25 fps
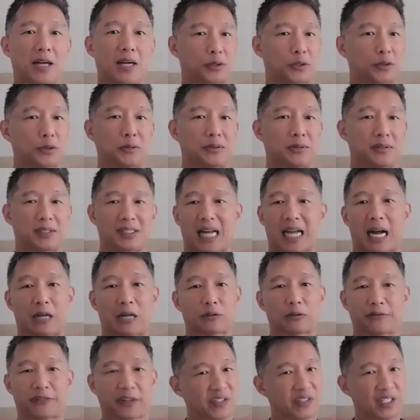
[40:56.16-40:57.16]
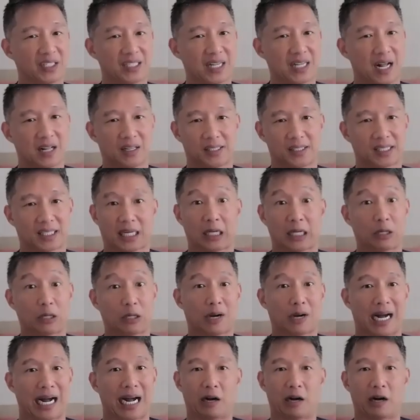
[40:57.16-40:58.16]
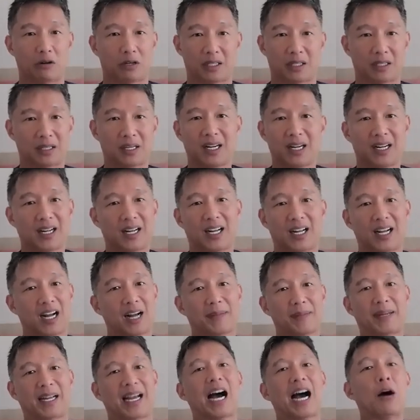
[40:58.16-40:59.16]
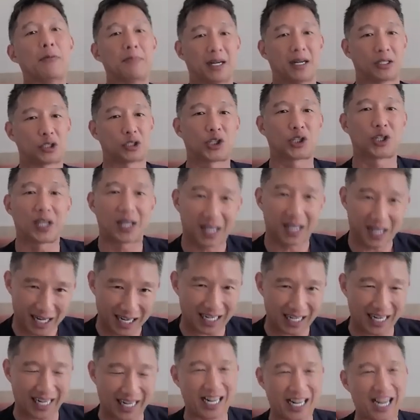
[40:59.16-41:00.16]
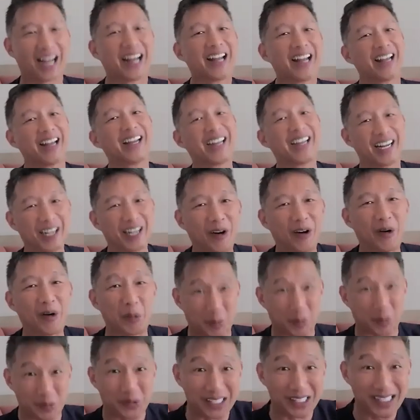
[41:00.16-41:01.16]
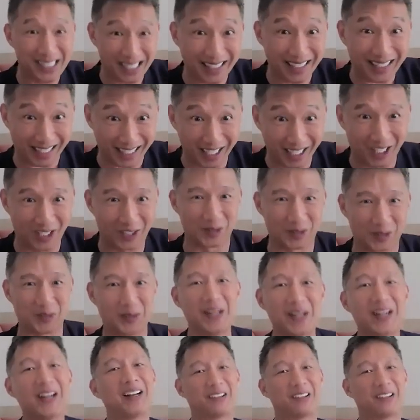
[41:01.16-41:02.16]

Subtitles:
cost to down to $50 kilowatt hour? I mean, how much like where it's gonna go,